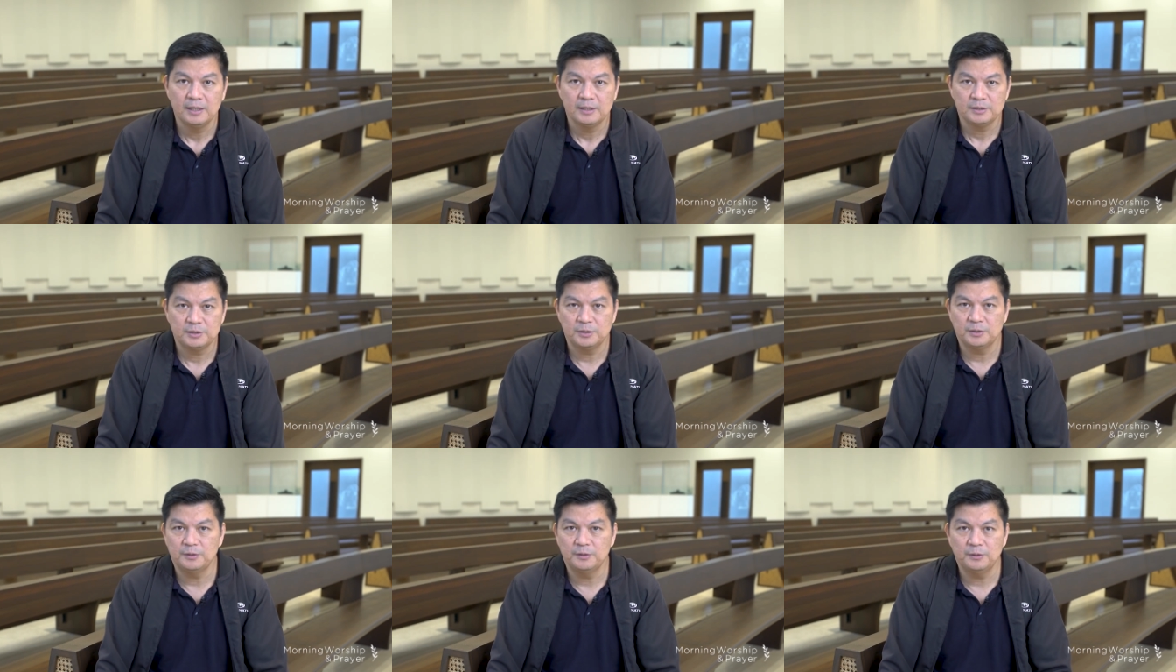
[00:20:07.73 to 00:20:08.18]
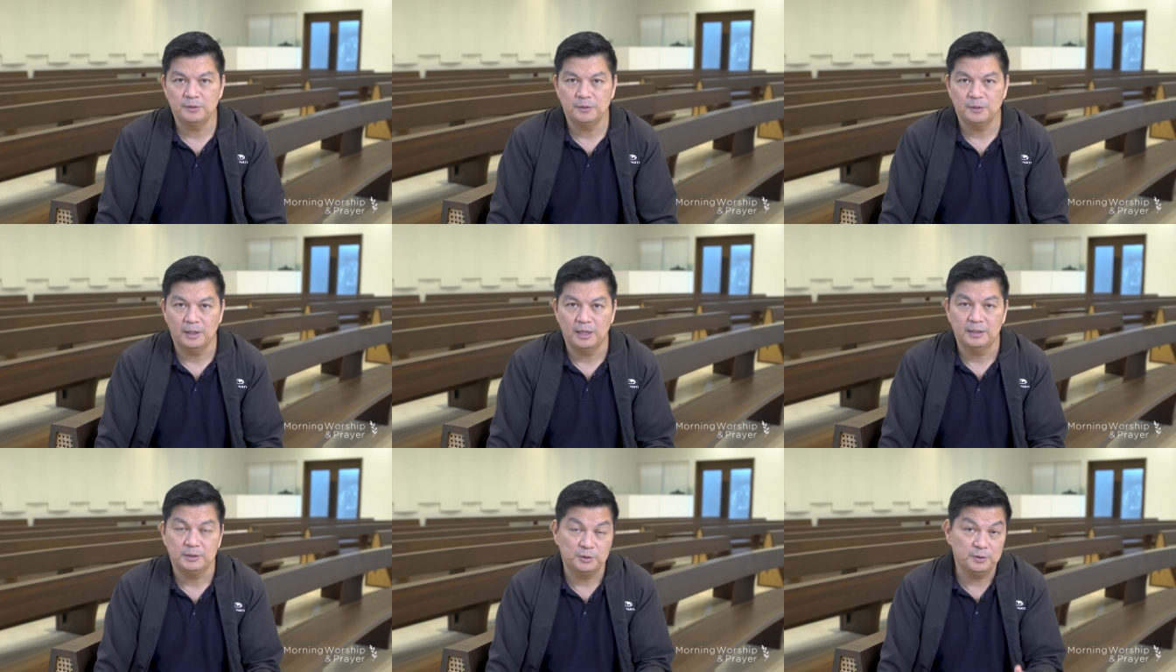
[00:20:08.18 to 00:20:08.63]
so
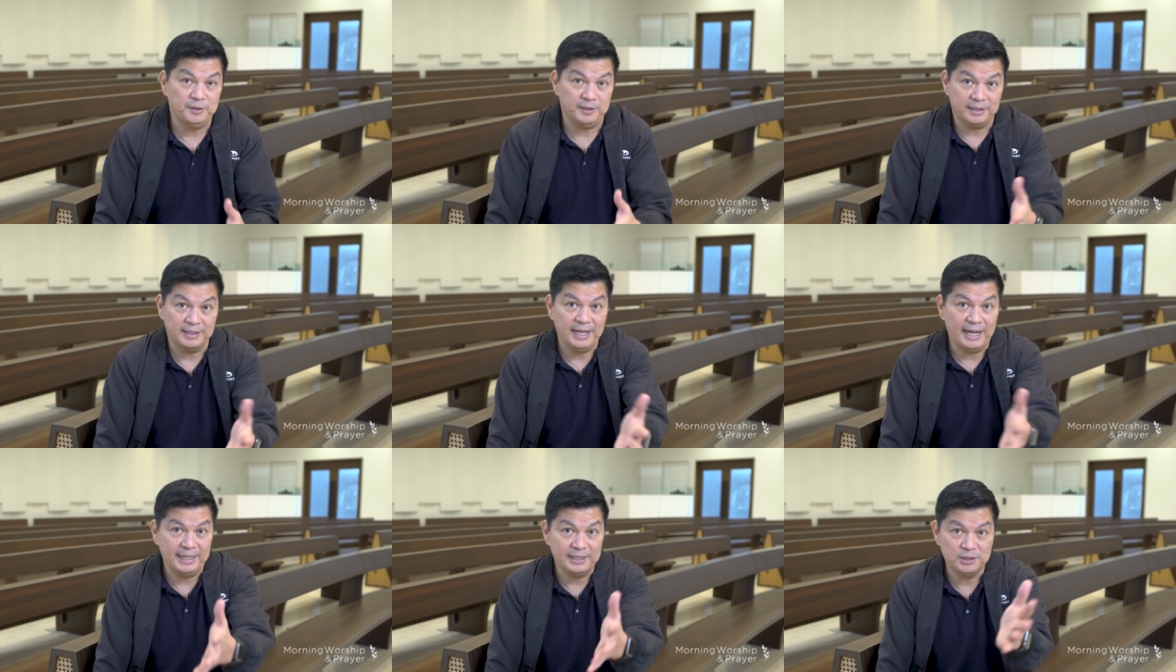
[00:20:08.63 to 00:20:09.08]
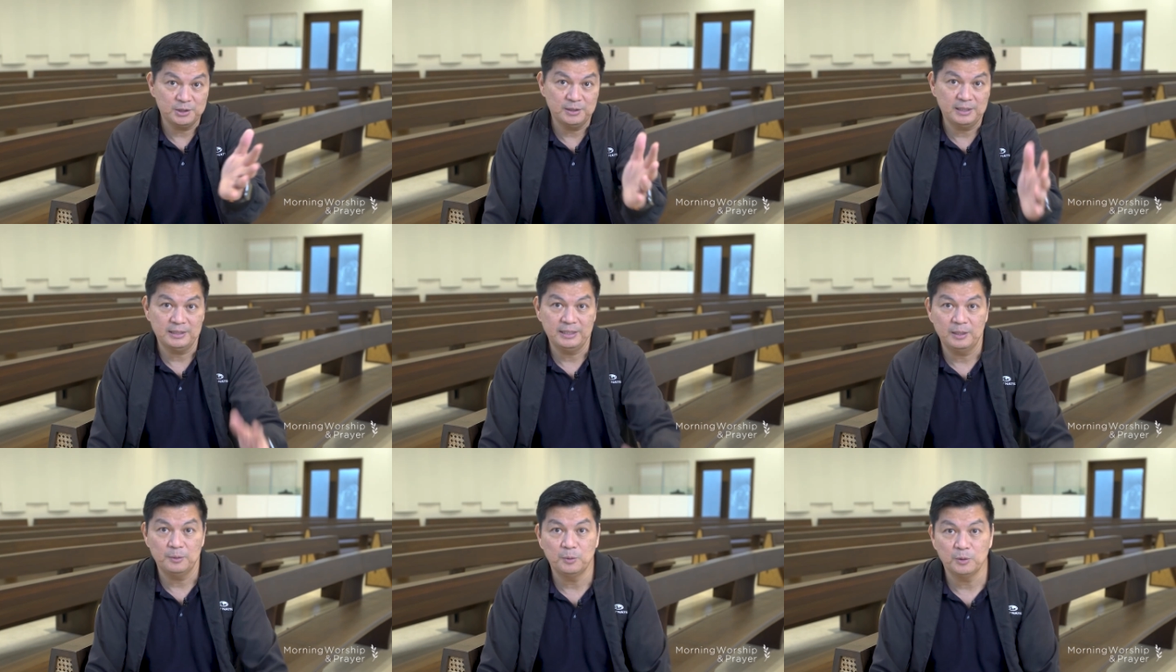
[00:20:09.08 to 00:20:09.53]
uh, to their guide so
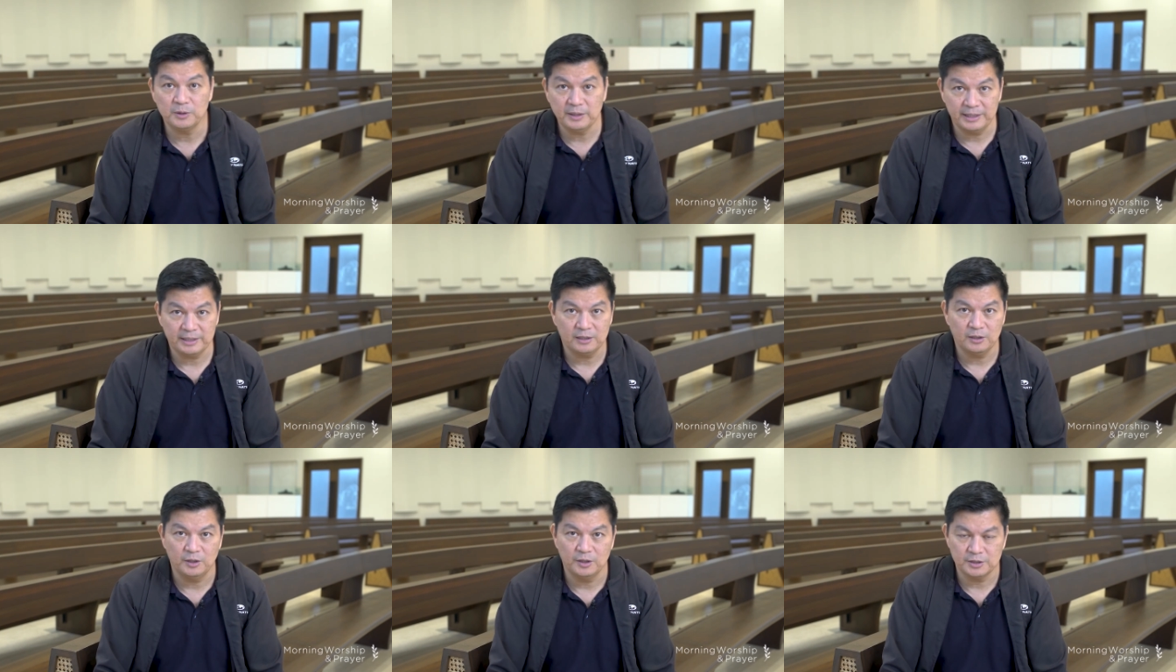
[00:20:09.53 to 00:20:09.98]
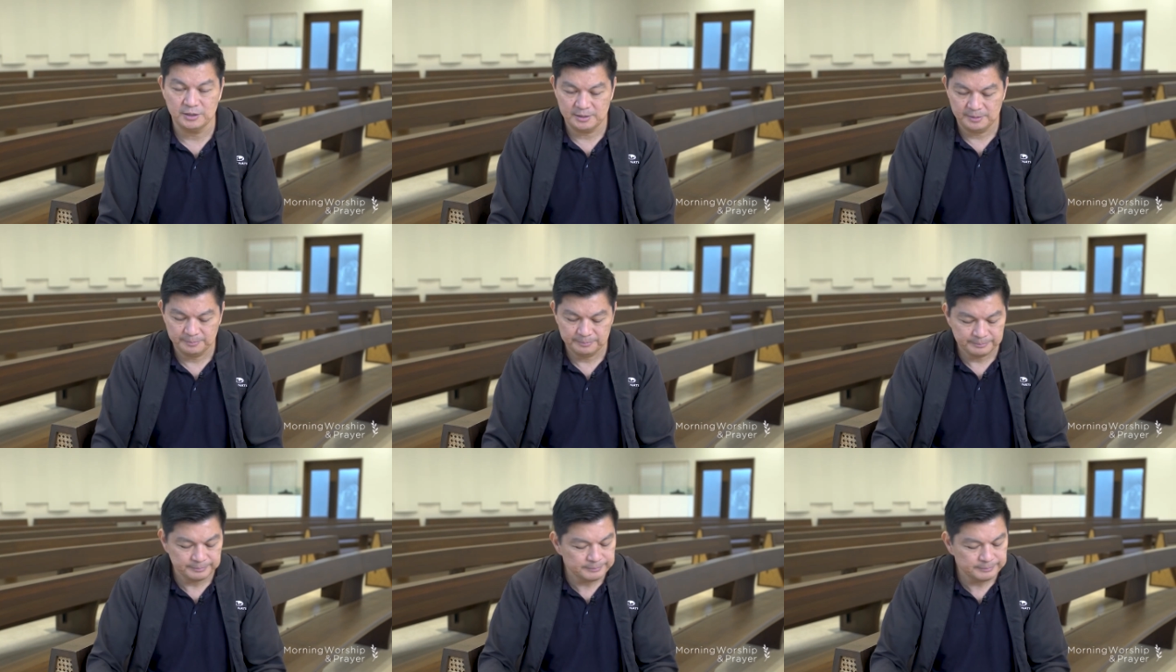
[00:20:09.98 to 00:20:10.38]
that they won't get lost